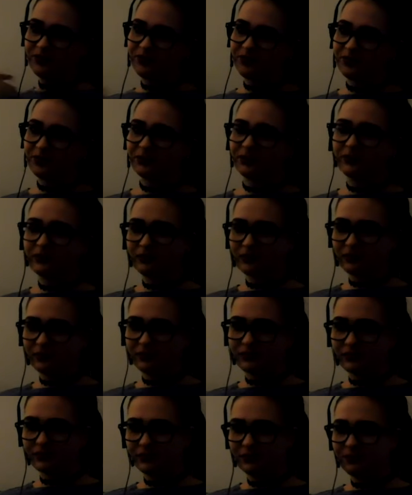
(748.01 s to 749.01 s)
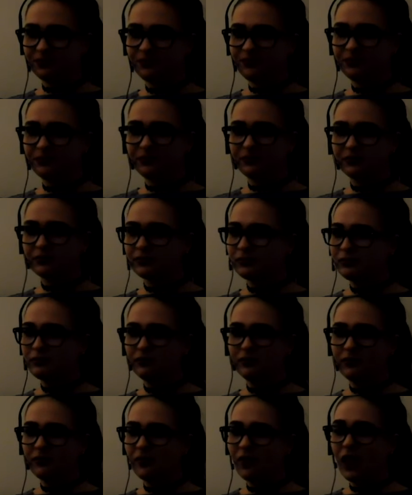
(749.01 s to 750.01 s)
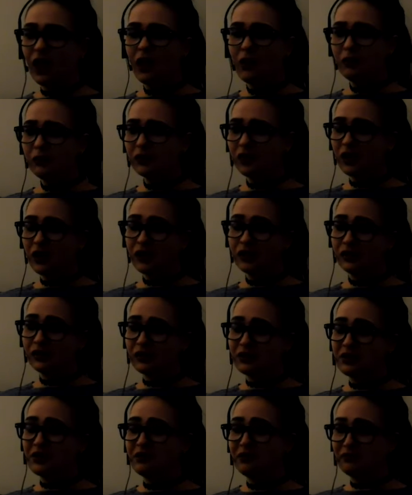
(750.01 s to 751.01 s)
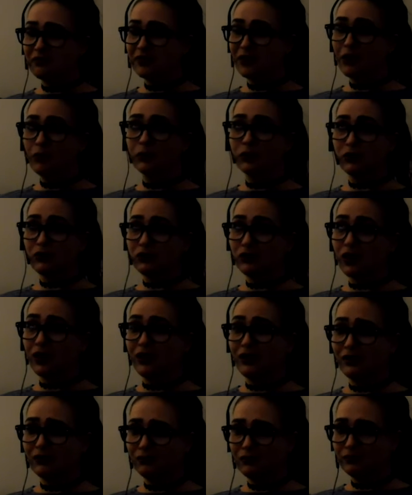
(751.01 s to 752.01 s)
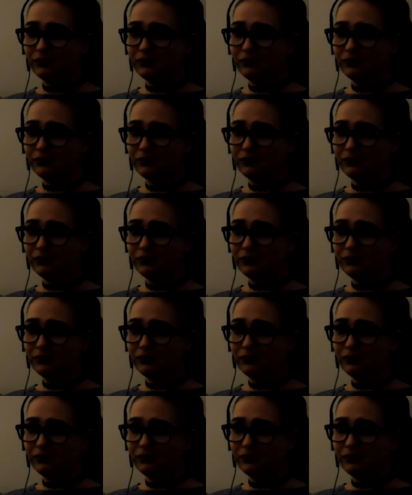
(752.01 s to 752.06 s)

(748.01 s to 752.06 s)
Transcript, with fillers: Wins fatality. I'm sorry, Sonya. I'm so sorry.